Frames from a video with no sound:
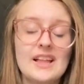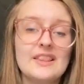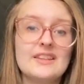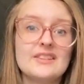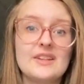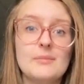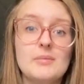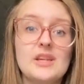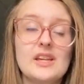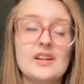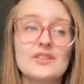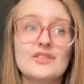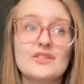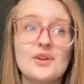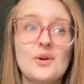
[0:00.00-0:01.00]
This can be
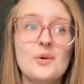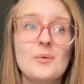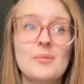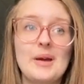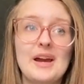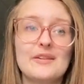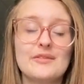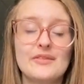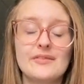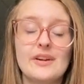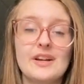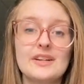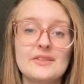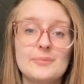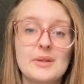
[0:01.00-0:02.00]
so bad for
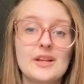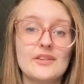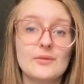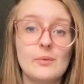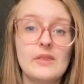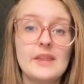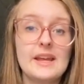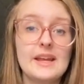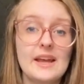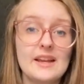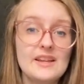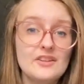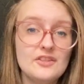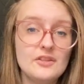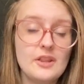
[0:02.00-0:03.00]
ferrets because when they get
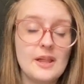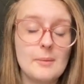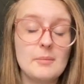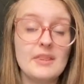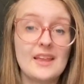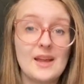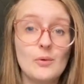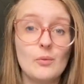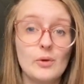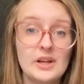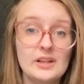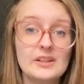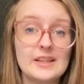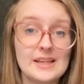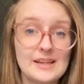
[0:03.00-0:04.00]
into them, they
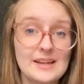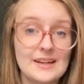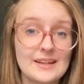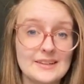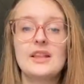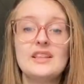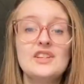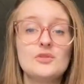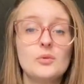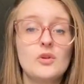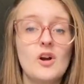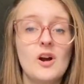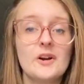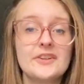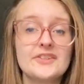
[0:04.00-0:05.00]
will eat it. These will
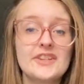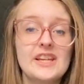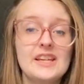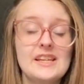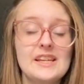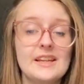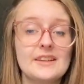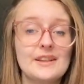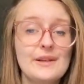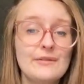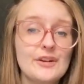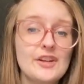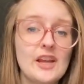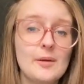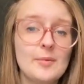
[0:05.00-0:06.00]
cause kidney and
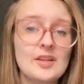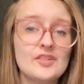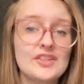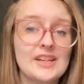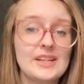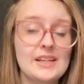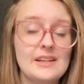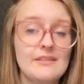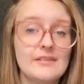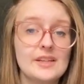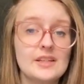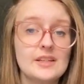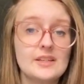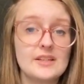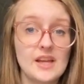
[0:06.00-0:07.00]
liver damage and
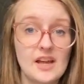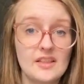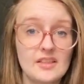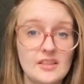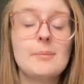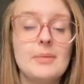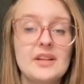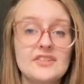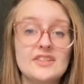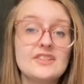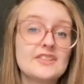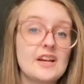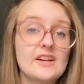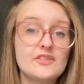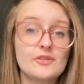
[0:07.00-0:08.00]
even death.
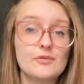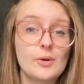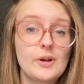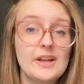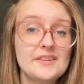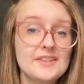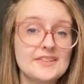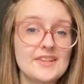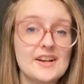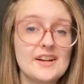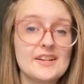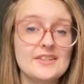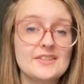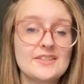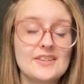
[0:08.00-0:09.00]
Pesticides and
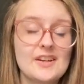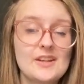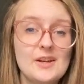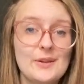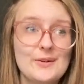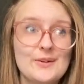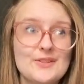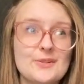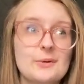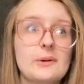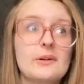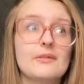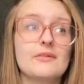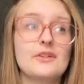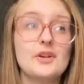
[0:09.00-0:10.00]
rodenticides, another sort
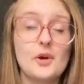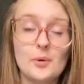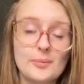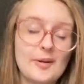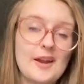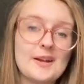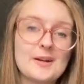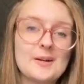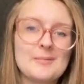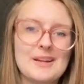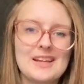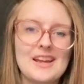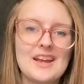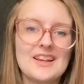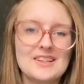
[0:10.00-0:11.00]
of no-brainer, but
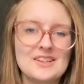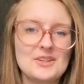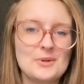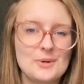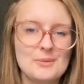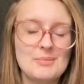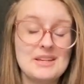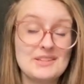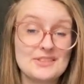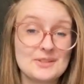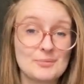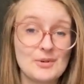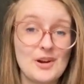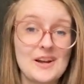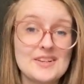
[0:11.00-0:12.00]
again, you'd be
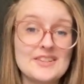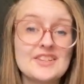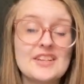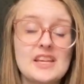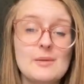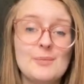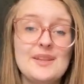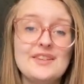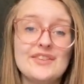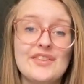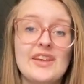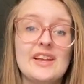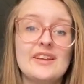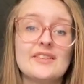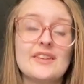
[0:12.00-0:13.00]
surprised. Keep these
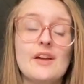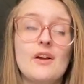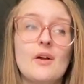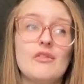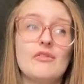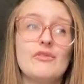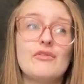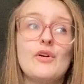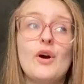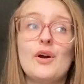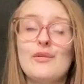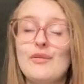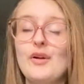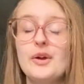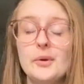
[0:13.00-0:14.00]
things far,
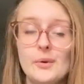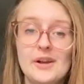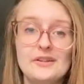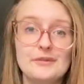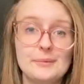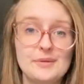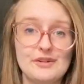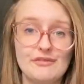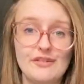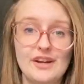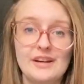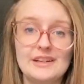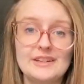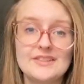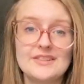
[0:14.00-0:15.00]
far away from your
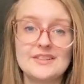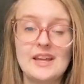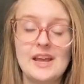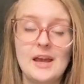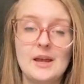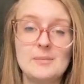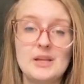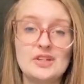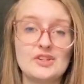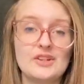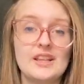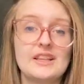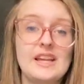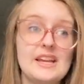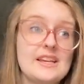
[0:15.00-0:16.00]
ferrets and make sure
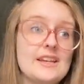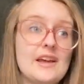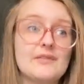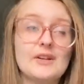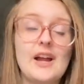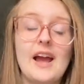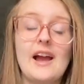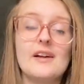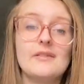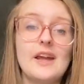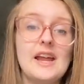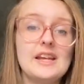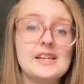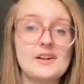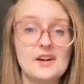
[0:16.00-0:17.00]
that they never have
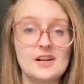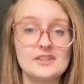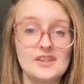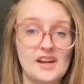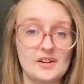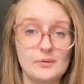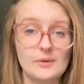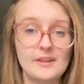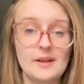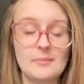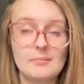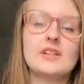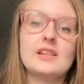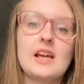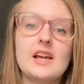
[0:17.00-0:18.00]
any contact with
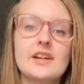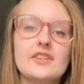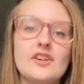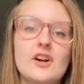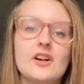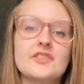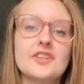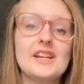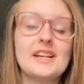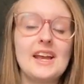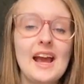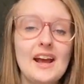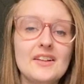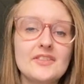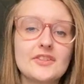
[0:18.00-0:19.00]
them. Like dogs and
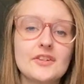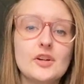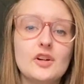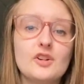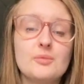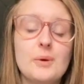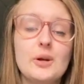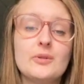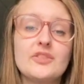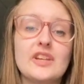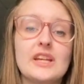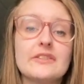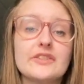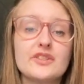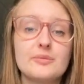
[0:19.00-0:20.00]
cats, cooked bones
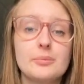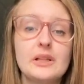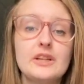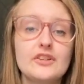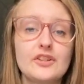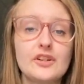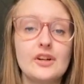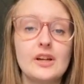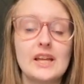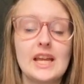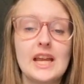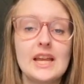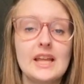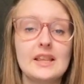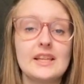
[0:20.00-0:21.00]
can splinter
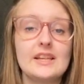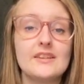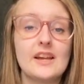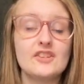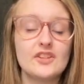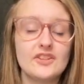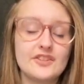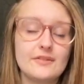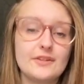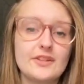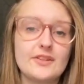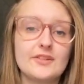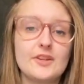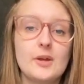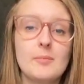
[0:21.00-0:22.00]
in the digestive
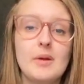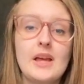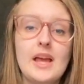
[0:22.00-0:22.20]
system